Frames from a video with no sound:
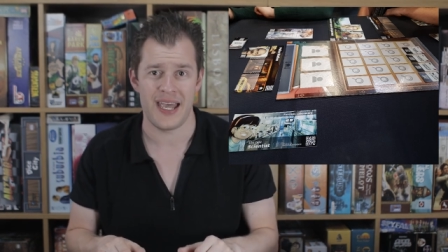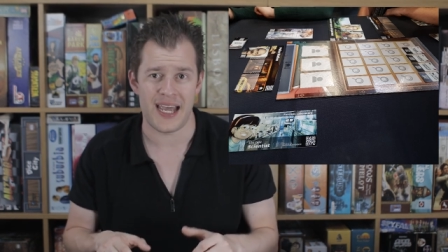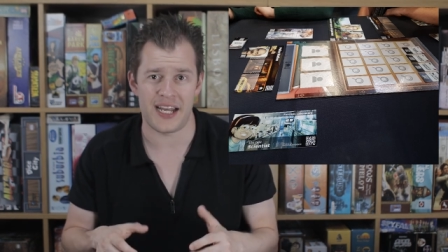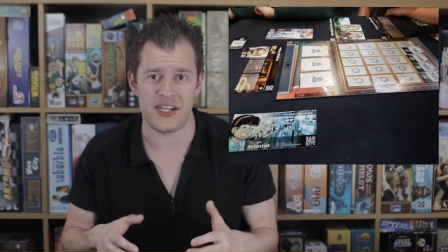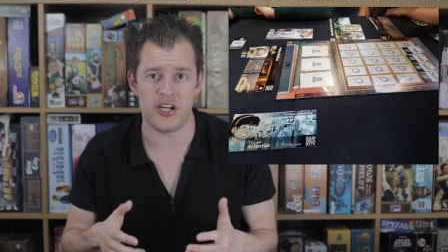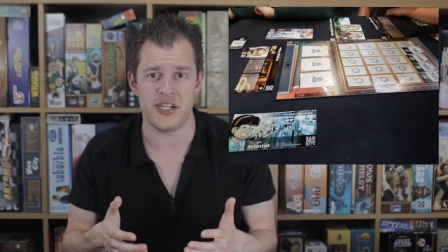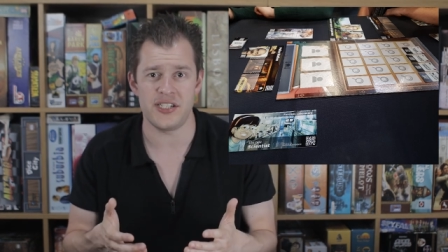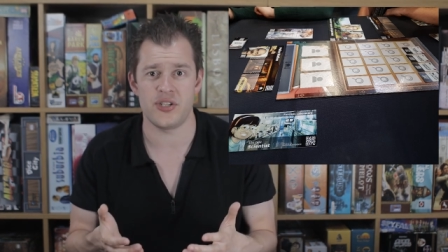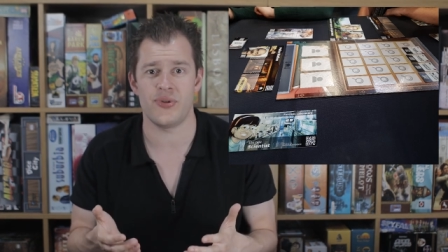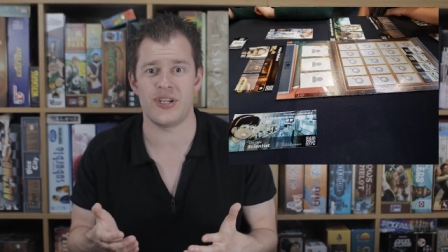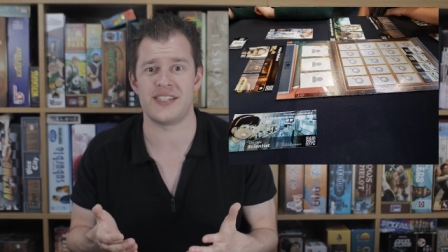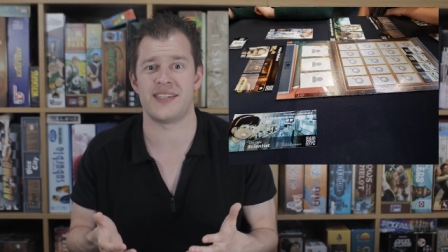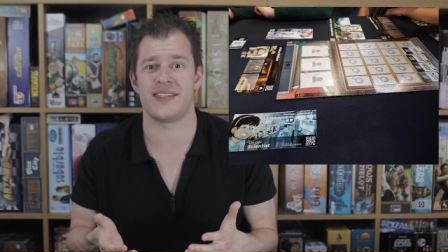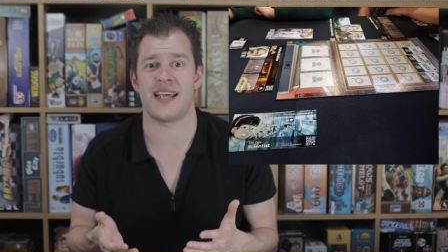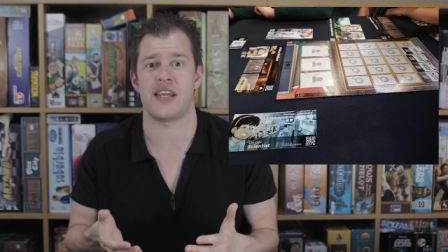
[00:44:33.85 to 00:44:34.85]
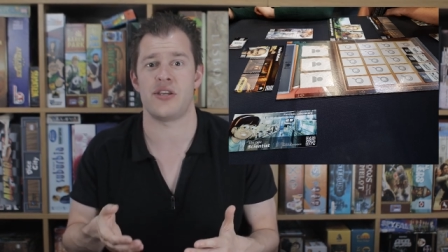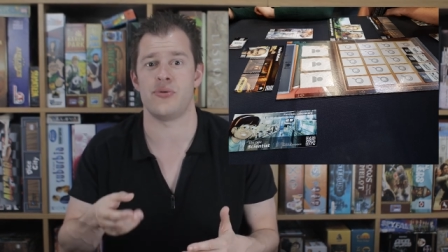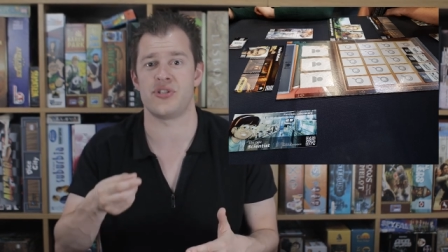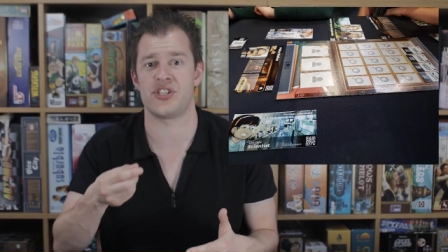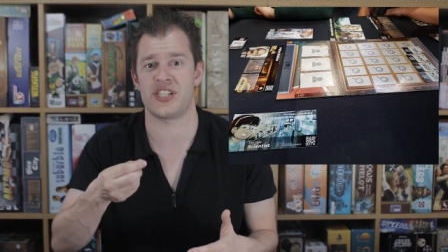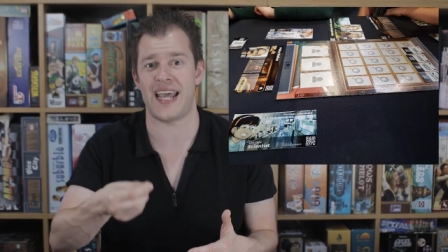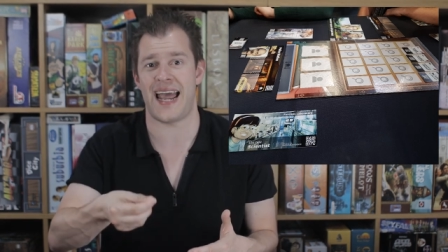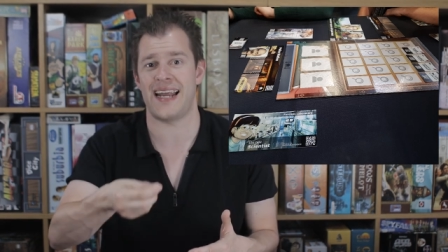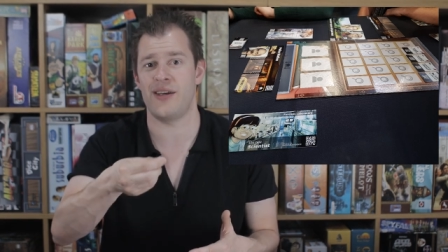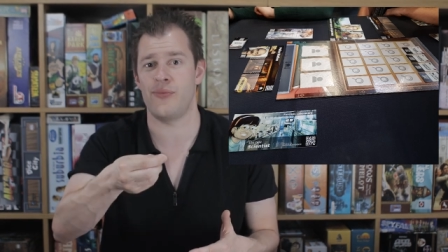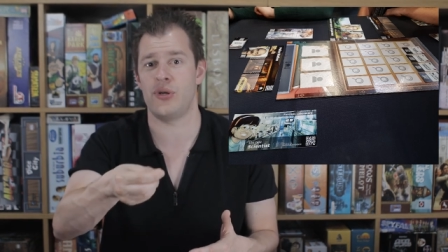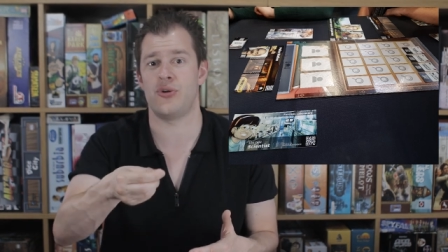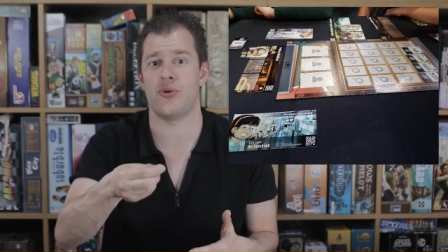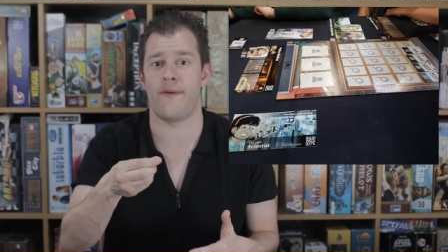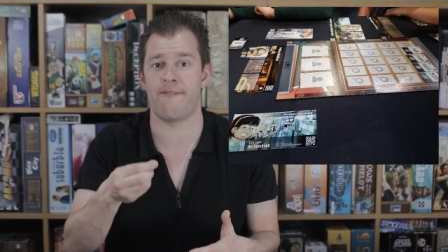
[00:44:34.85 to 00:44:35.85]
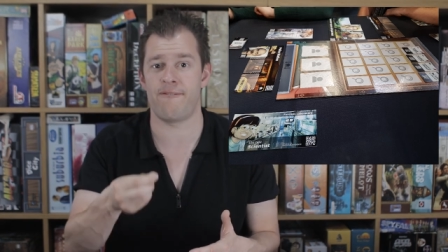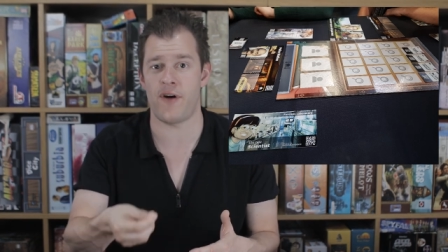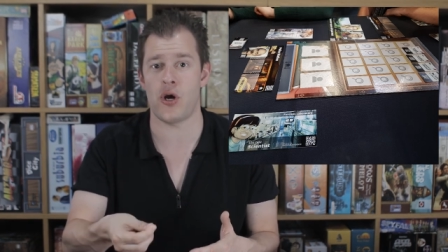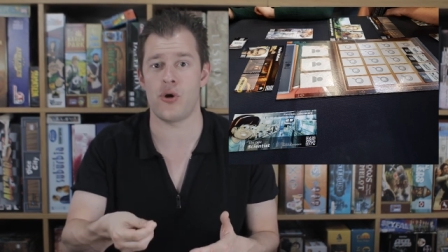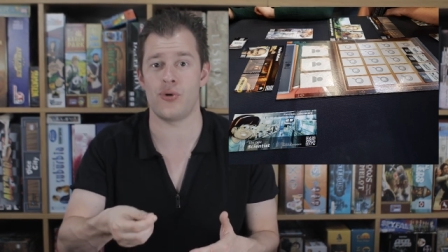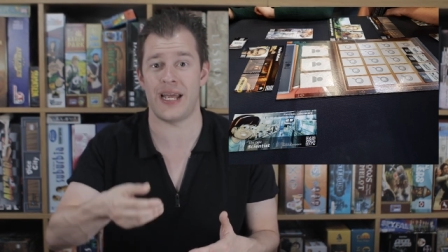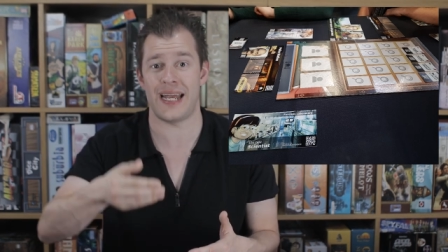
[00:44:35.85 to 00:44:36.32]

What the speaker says: And the idea is that you scan it with your phone